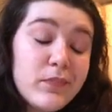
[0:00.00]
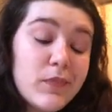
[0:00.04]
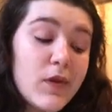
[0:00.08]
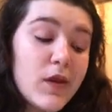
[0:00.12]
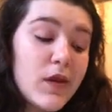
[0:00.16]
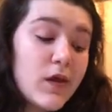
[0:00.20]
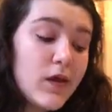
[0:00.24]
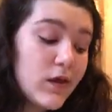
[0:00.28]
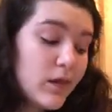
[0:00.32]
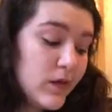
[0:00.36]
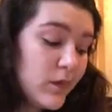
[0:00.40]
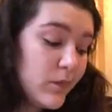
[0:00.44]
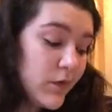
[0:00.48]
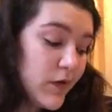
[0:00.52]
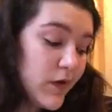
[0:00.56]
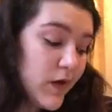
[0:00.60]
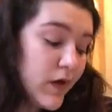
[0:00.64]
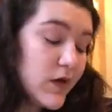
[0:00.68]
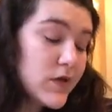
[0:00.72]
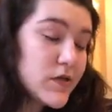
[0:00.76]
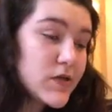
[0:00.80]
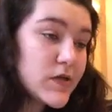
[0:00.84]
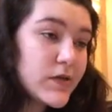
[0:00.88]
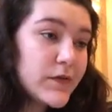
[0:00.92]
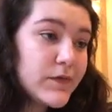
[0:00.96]
A
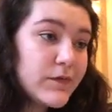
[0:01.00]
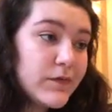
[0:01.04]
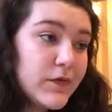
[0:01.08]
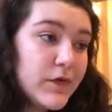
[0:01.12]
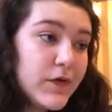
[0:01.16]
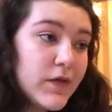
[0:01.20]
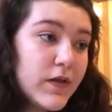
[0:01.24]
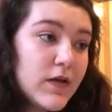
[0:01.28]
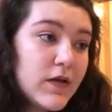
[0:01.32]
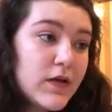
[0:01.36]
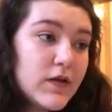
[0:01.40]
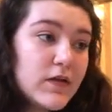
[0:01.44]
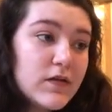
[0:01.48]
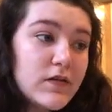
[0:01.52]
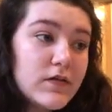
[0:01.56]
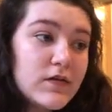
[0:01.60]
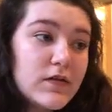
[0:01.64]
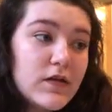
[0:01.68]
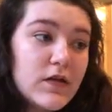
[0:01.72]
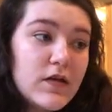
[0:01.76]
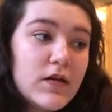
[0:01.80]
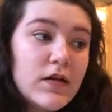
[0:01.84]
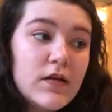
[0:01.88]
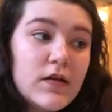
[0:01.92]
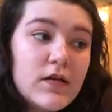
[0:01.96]
limitation for this
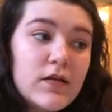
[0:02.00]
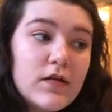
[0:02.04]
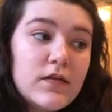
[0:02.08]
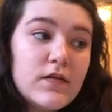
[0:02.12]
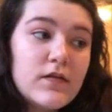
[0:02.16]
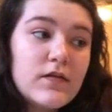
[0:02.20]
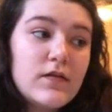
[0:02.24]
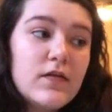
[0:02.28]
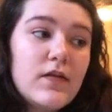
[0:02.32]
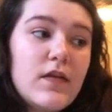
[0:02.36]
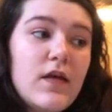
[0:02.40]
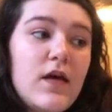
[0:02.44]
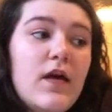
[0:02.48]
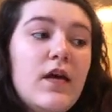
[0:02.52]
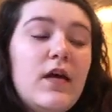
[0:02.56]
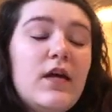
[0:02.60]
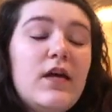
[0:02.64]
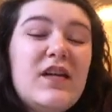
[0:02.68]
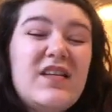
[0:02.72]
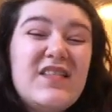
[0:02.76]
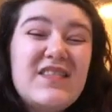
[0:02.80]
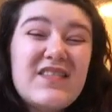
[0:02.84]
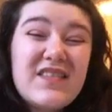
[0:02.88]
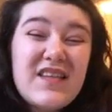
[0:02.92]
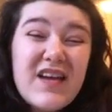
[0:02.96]
is that
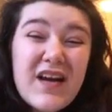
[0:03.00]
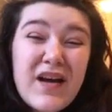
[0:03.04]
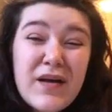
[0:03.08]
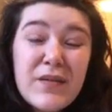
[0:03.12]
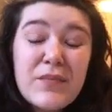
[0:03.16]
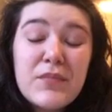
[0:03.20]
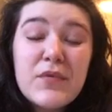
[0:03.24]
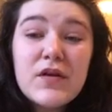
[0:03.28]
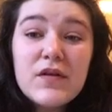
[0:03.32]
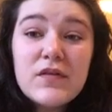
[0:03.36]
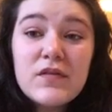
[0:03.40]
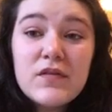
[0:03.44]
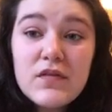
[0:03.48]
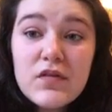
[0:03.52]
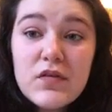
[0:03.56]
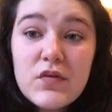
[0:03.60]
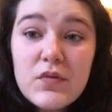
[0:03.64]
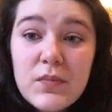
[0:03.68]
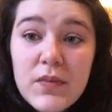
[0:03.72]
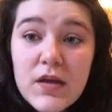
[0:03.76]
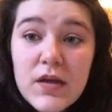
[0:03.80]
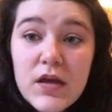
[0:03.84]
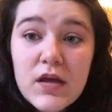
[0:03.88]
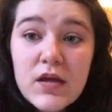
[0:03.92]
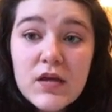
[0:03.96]
it's time
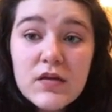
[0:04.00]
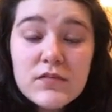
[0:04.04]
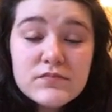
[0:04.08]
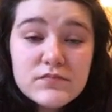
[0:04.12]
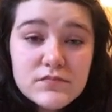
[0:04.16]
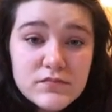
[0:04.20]
consuming.